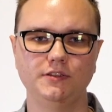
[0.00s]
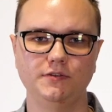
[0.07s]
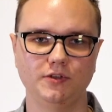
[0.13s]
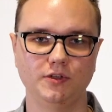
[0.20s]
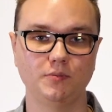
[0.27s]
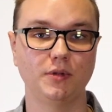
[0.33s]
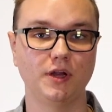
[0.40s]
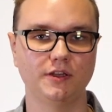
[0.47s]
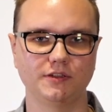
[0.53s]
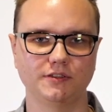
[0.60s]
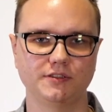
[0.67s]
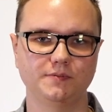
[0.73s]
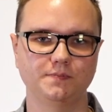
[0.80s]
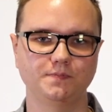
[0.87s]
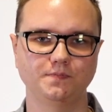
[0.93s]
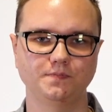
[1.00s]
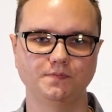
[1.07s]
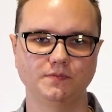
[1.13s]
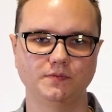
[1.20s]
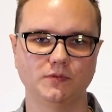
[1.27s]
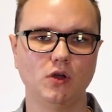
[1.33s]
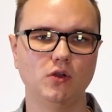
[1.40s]
different products.
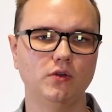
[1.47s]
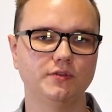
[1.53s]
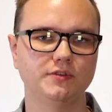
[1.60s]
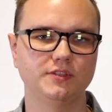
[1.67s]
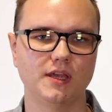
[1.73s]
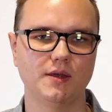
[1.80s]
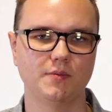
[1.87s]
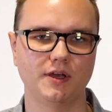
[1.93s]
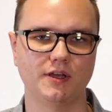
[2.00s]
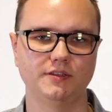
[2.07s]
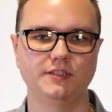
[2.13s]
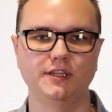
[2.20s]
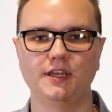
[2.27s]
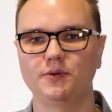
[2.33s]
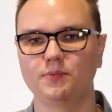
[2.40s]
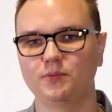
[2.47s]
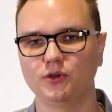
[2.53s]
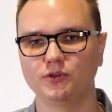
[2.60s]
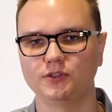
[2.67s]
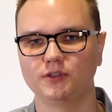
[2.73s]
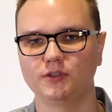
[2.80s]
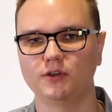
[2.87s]
All of them had their
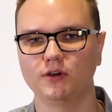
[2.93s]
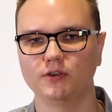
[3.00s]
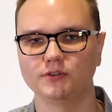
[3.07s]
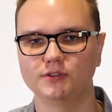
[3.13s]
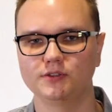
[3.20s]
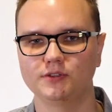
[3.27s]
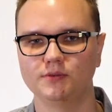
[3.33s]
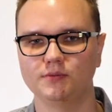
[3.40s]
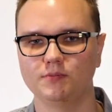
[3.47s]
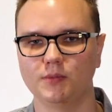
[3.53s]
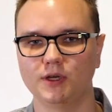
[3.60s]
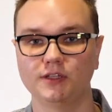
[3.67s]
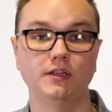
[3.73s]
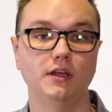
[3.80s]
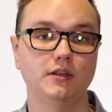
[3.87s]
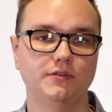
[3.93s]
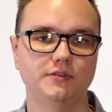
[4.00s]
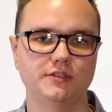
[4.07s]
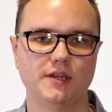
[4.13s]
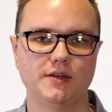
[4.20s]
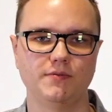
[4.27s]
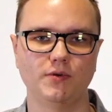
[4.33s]
pros and cons, but none
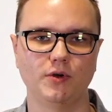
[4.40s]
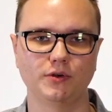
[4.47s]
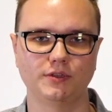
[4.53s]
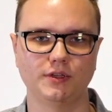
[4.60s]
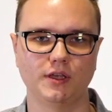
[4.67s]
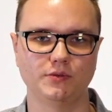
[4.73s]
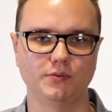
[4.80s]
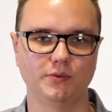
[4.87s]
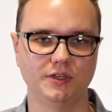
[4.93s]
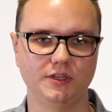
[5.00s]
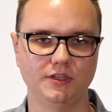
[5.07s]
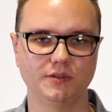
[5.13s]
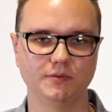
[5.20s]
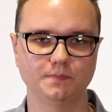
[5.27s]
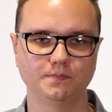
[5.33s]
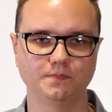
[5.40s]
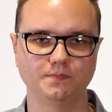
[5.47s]
of them worked as we needed.